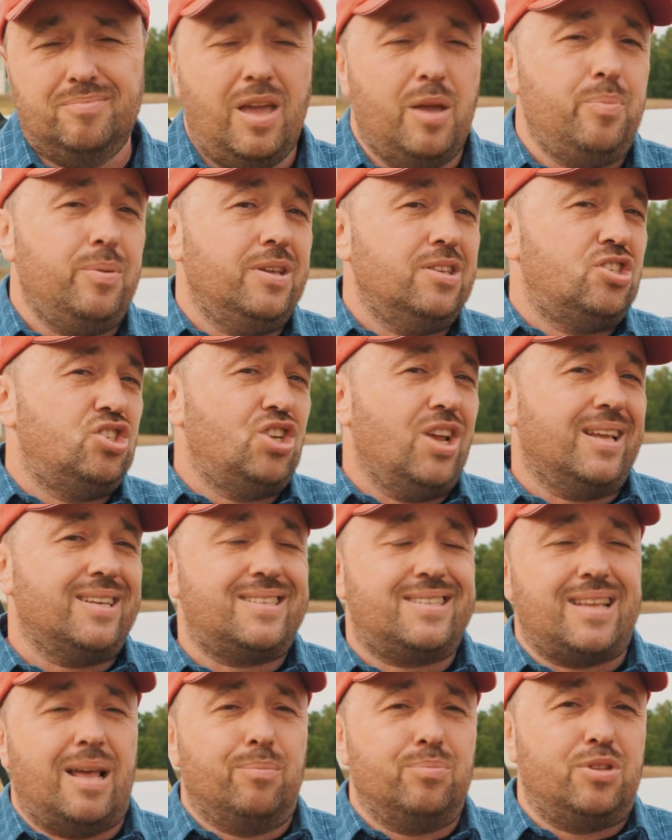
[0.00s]
Maybe it's
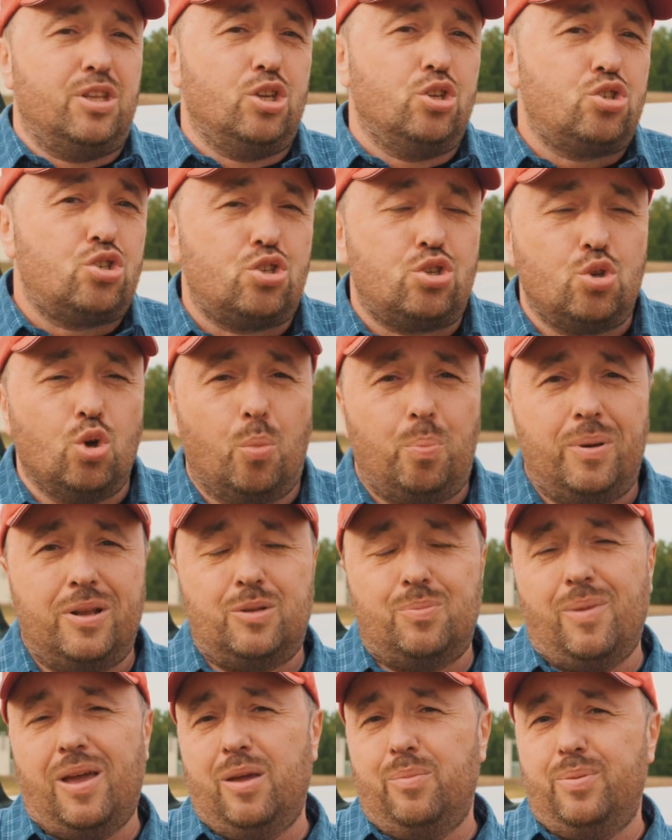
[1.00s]
just something
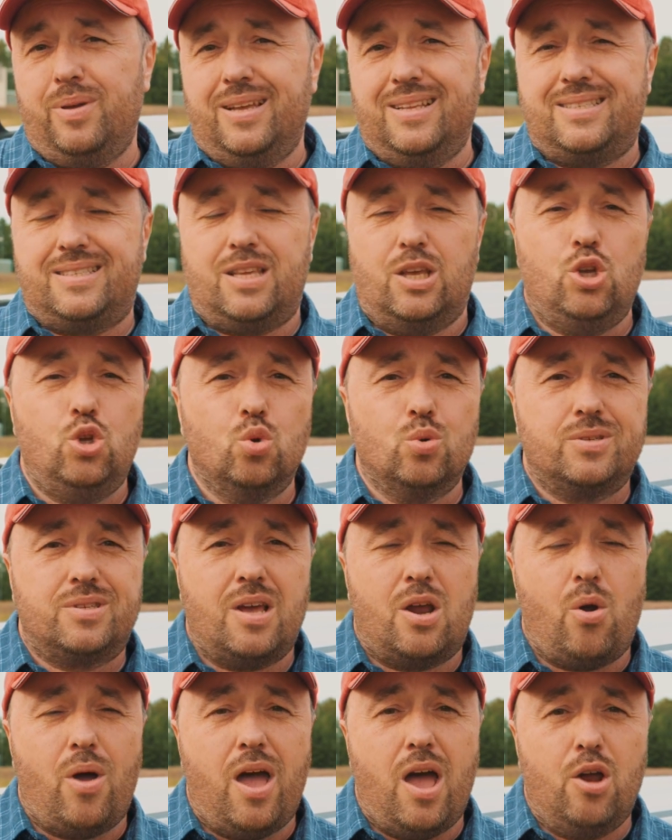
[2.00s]
stupid, maybe it's a
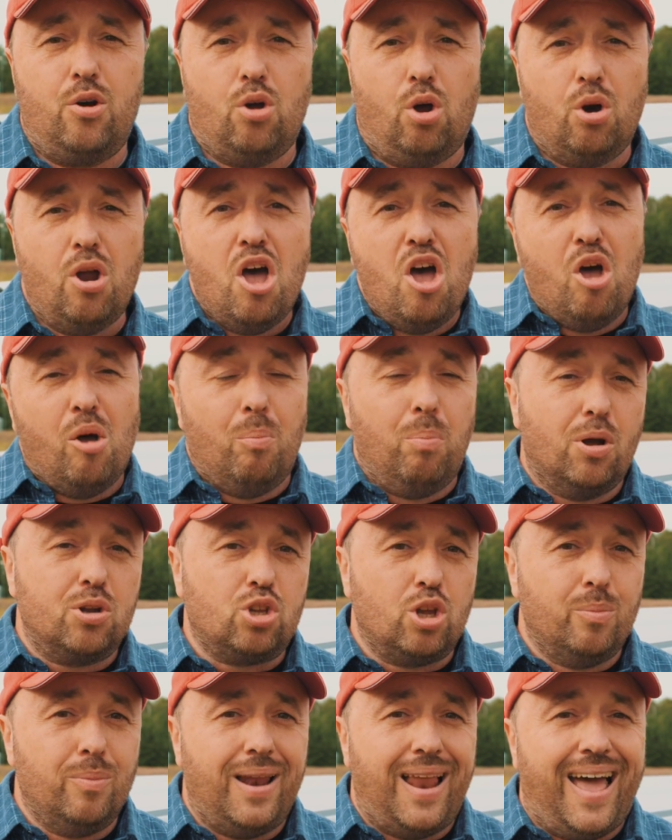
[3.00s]
user error.
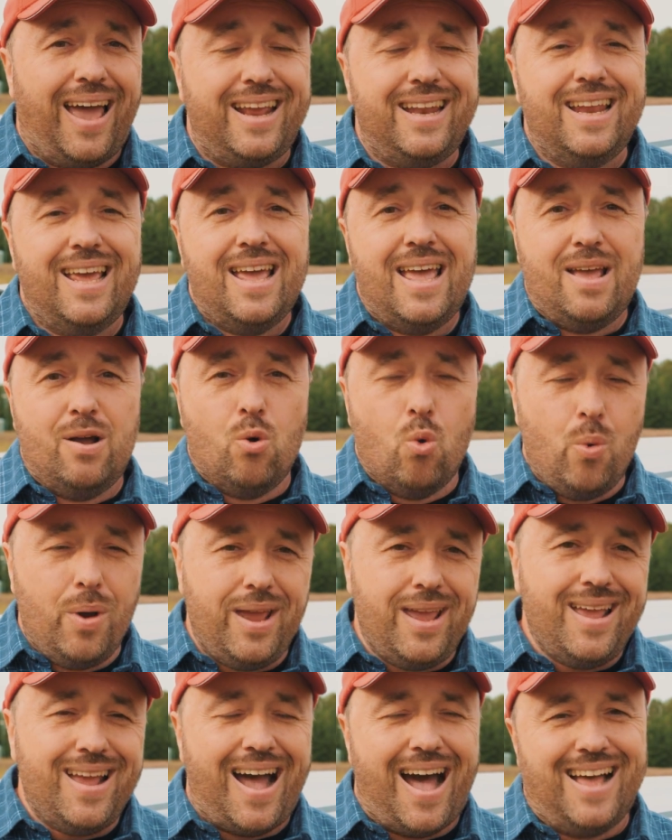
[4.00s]
Bottom line,
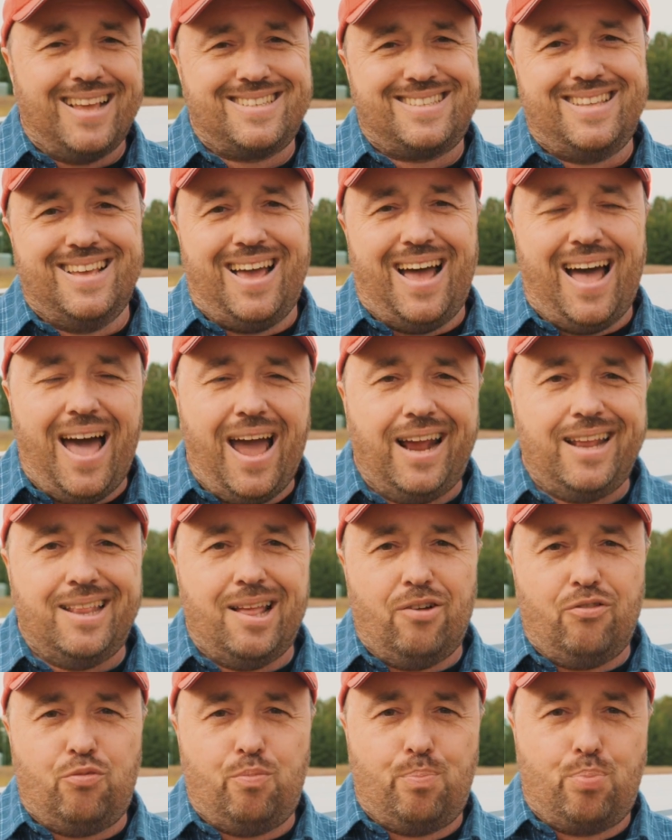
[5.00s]
we as the
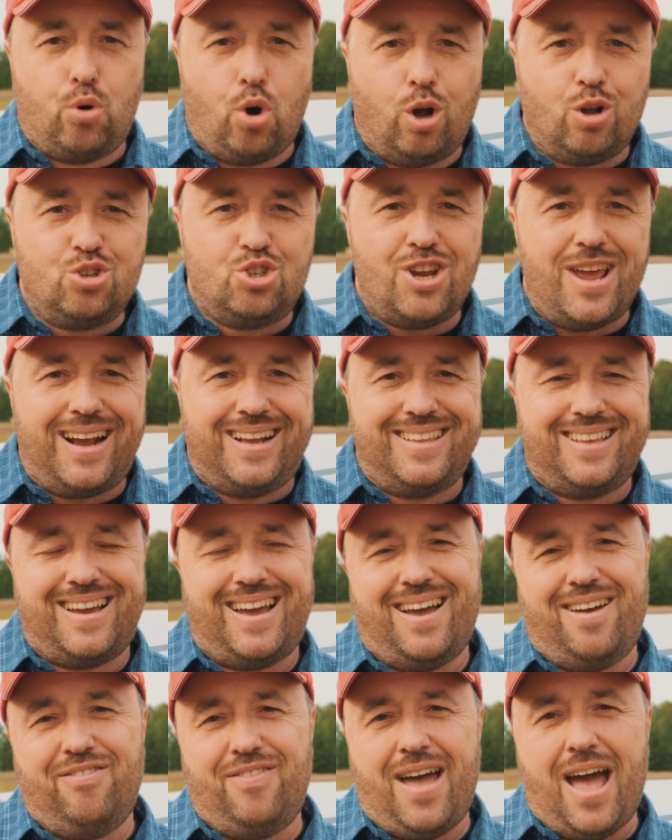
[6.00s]
iNav project
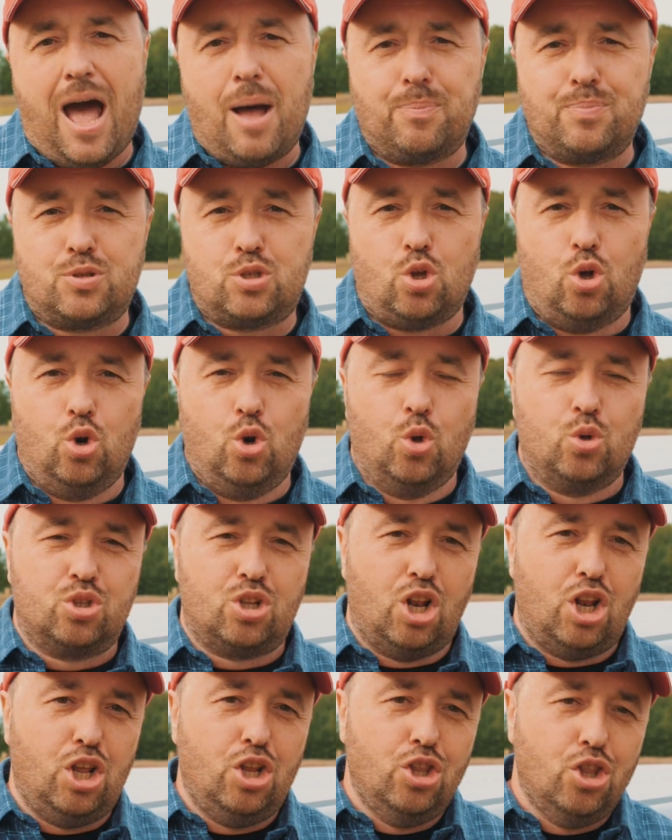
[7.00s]
have
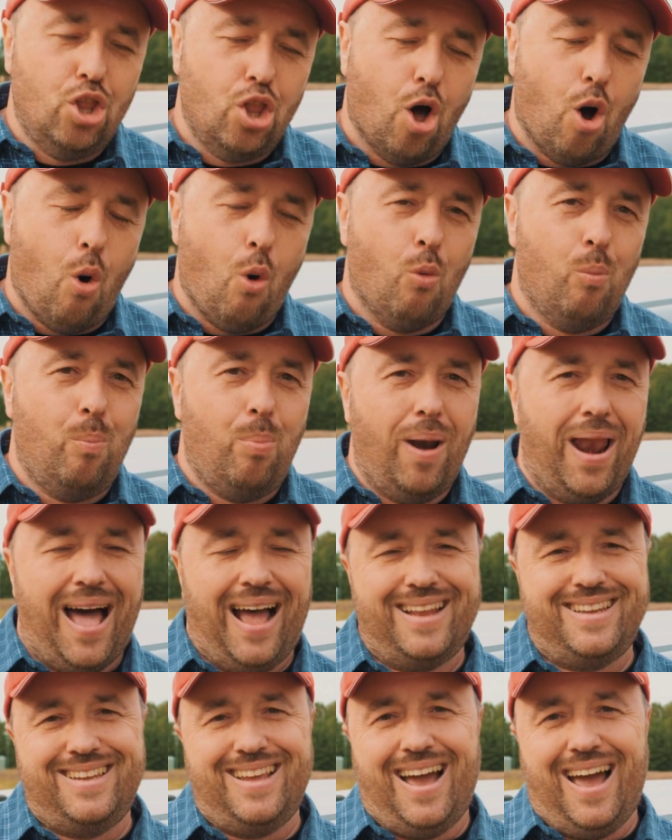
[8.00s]
absolutely no
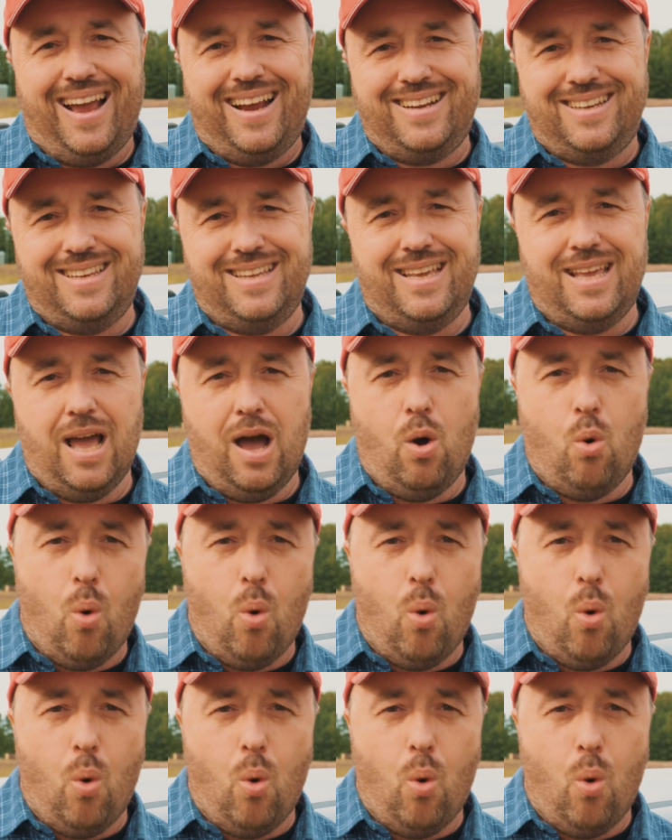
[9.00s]
bloody idea